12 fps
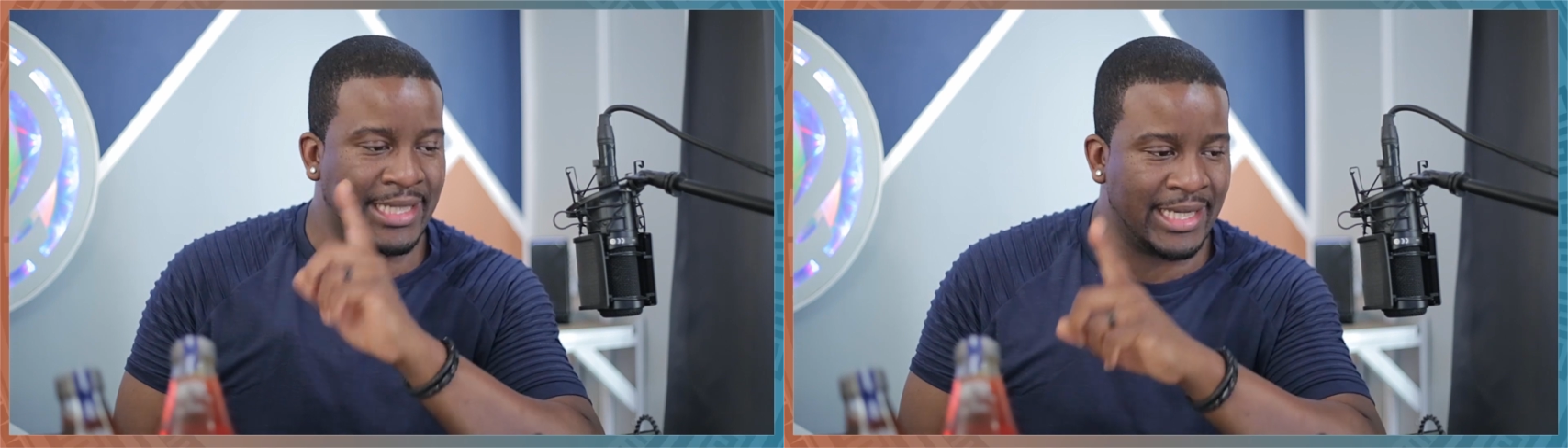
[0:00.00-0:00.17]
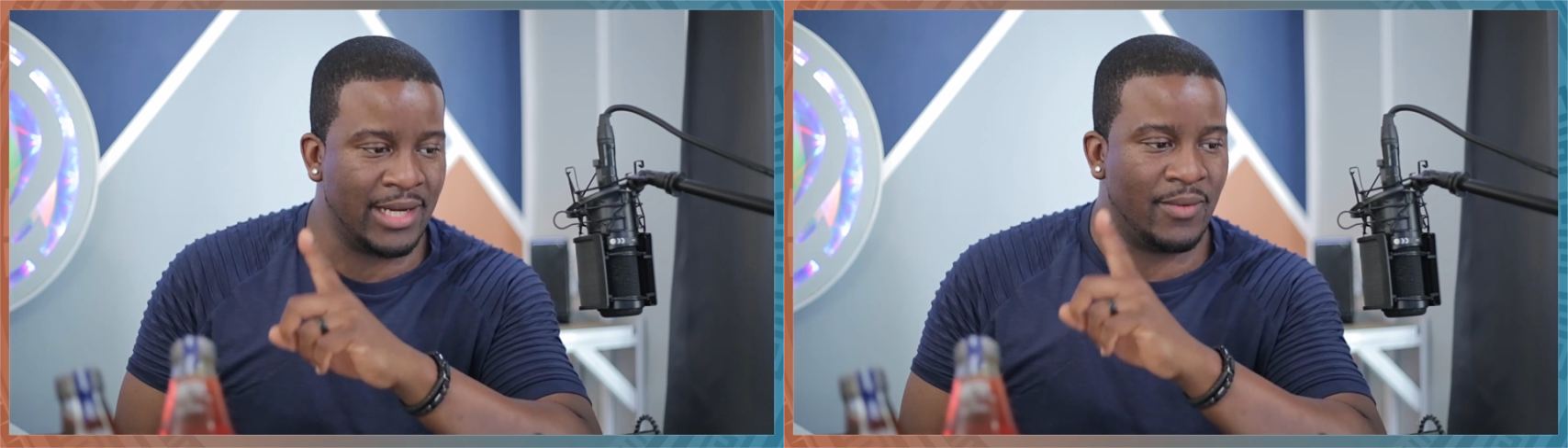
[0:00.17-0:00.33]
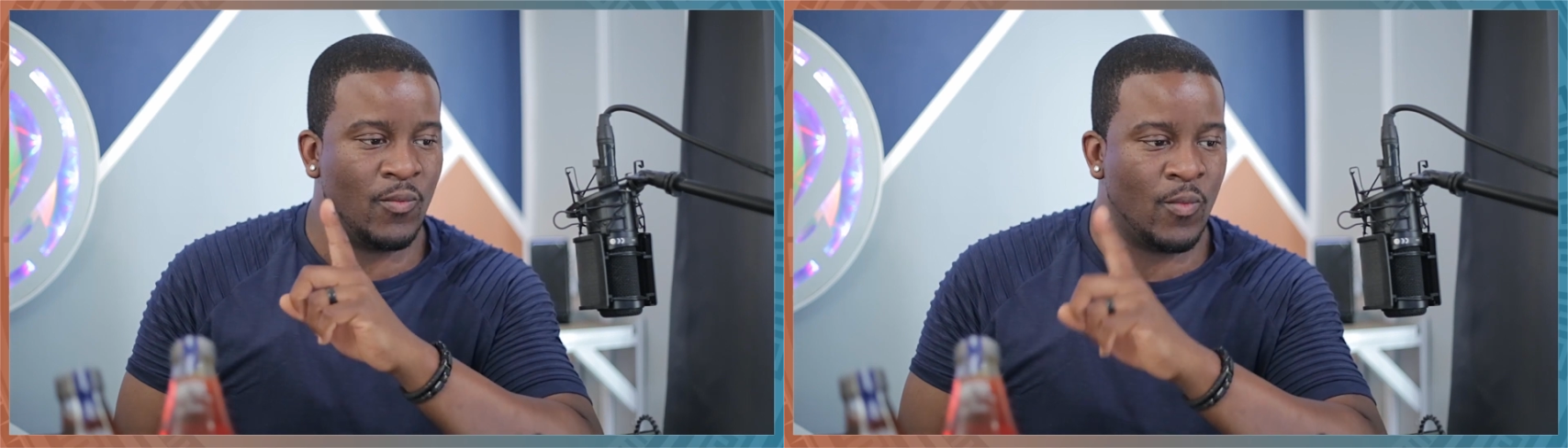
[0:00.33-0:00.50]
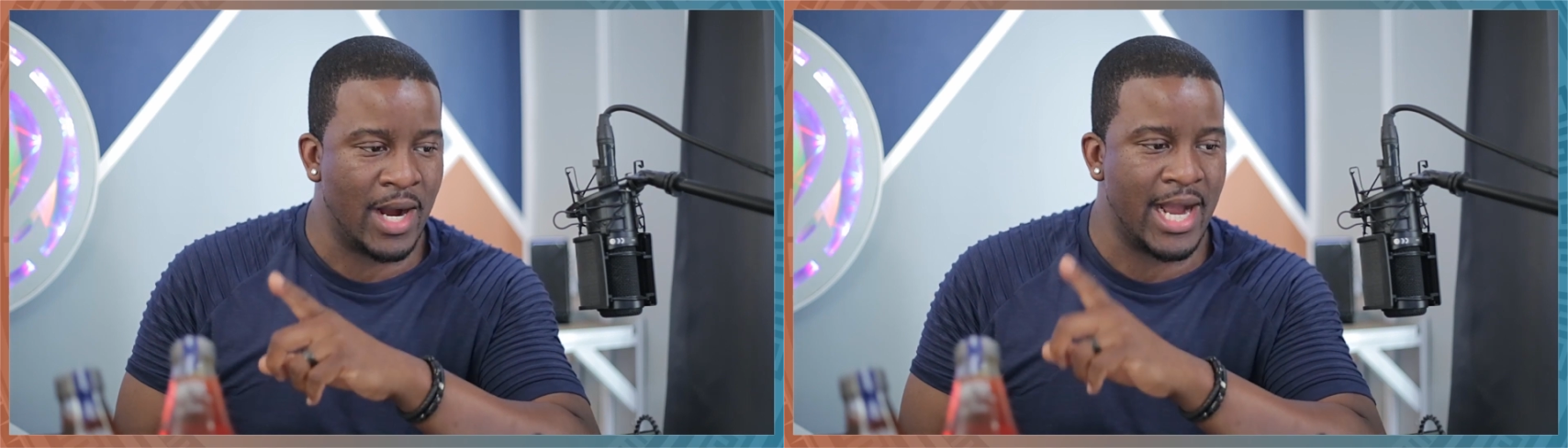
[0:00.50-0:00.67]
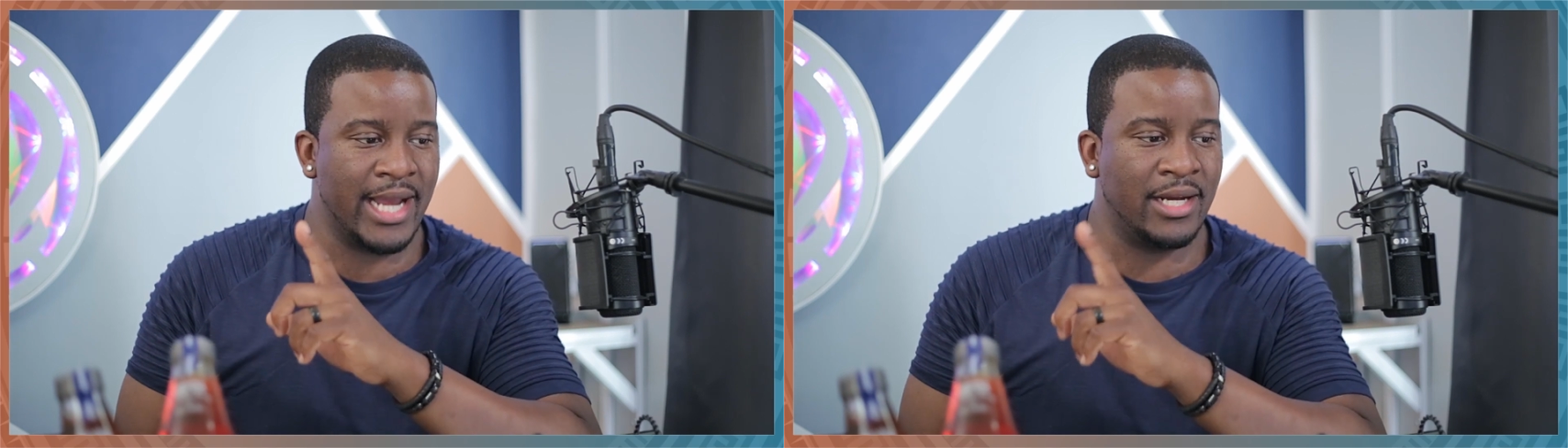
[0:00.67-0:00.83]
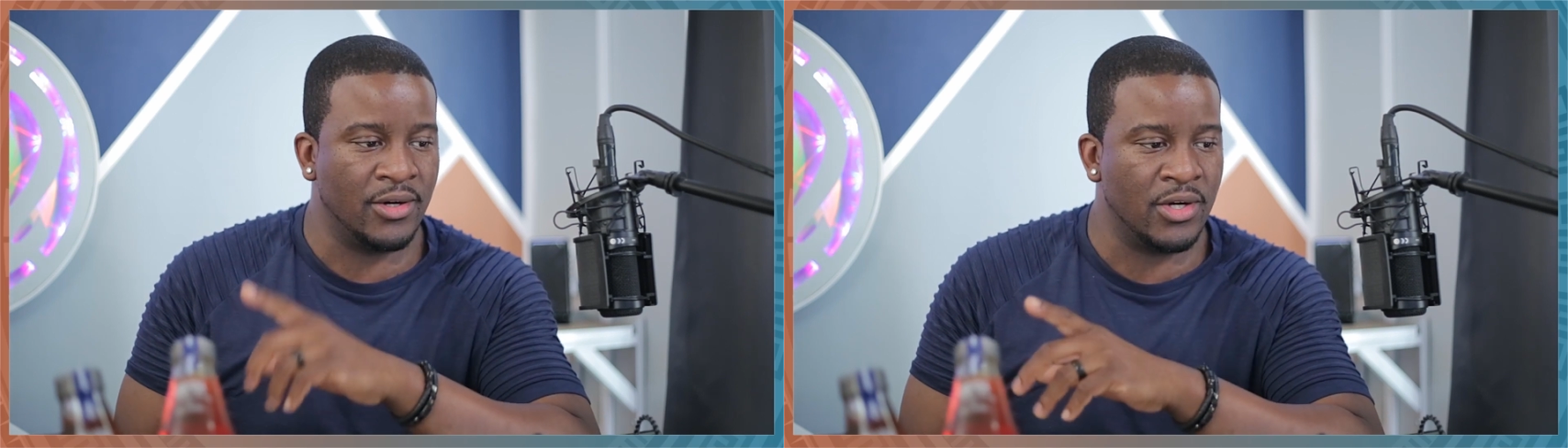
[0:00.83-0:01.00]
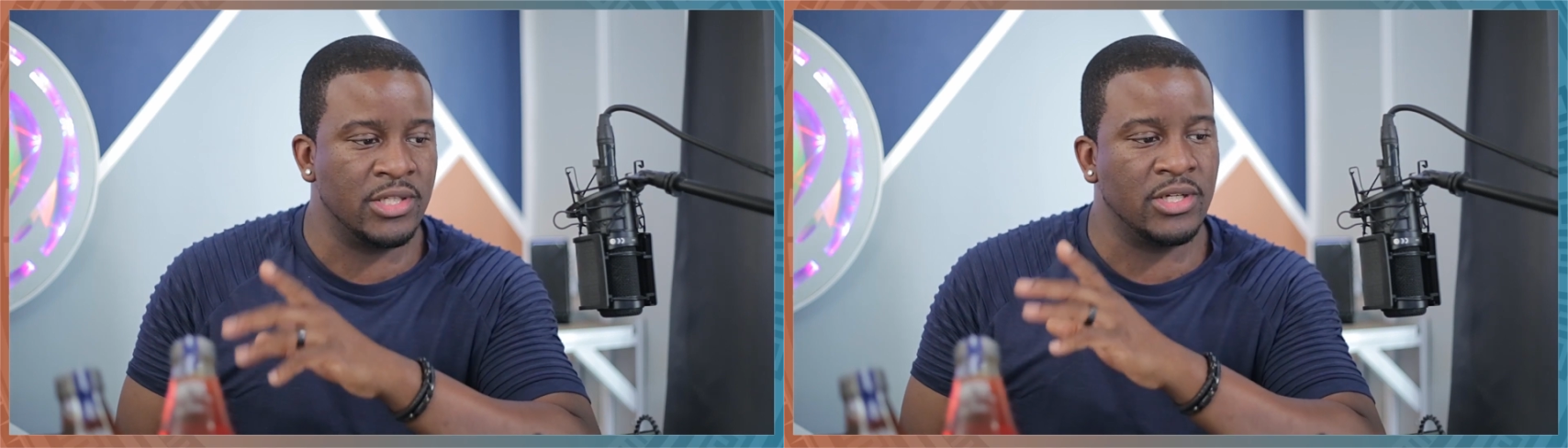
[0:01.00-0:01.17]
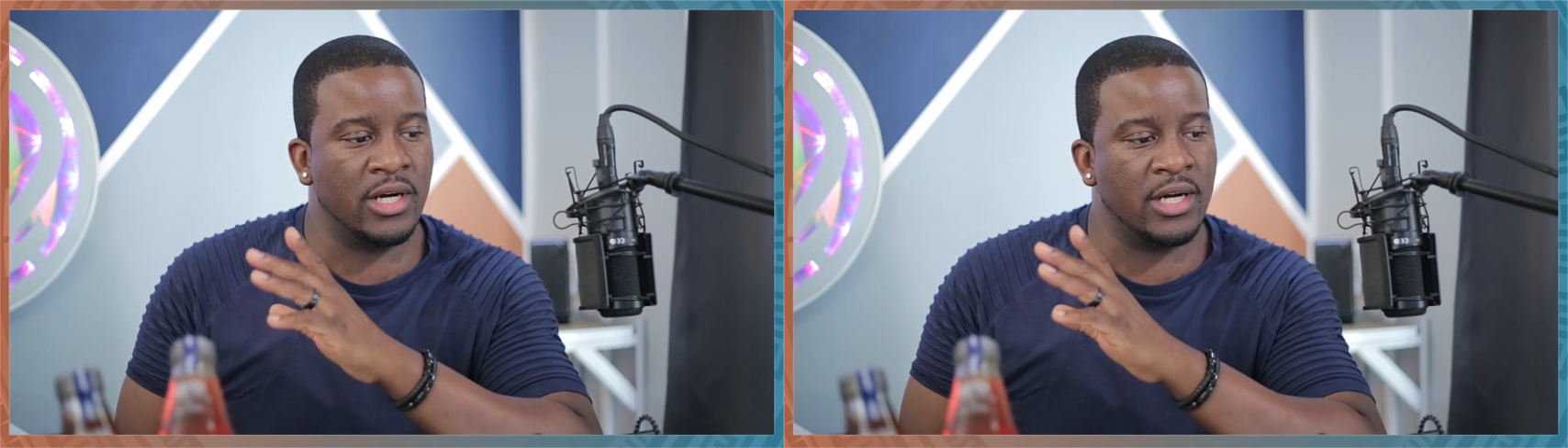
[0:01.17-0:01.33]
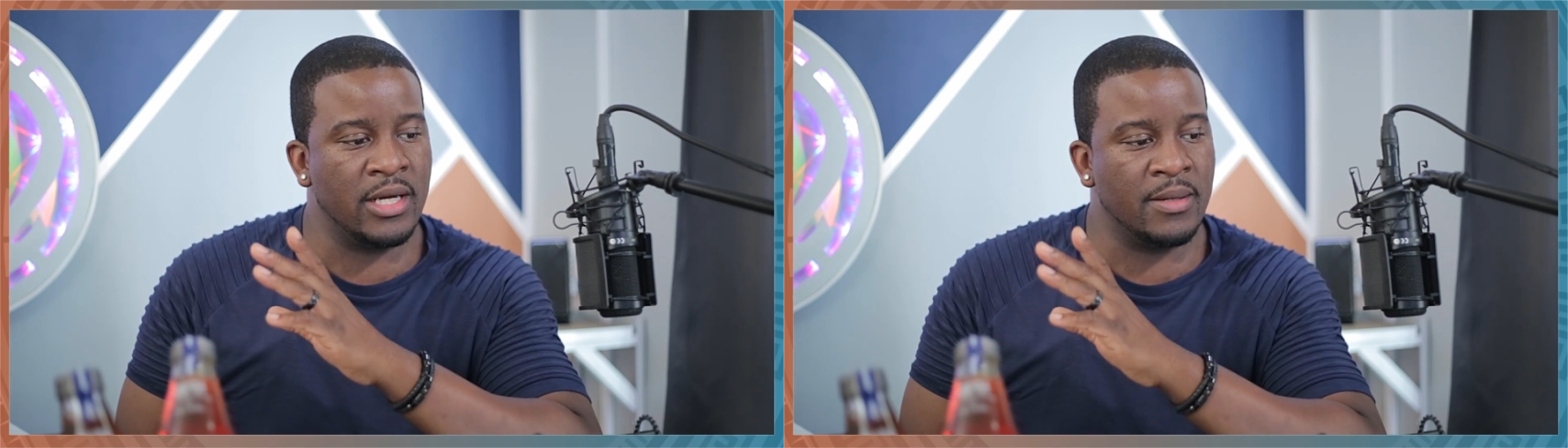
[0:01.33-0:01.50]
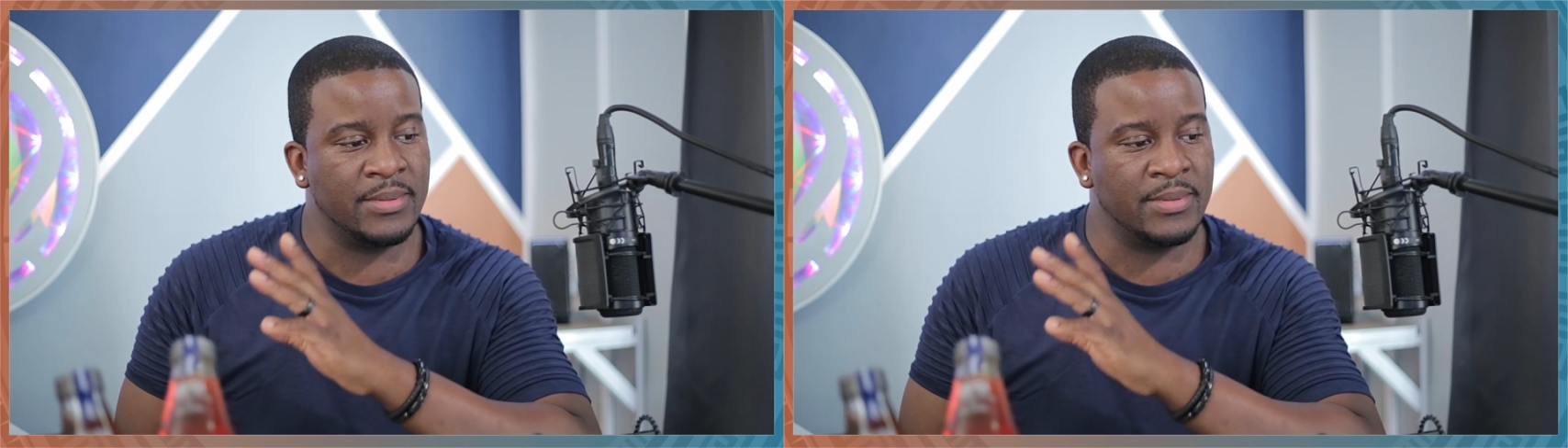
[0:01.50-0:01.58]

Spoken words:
get why girls are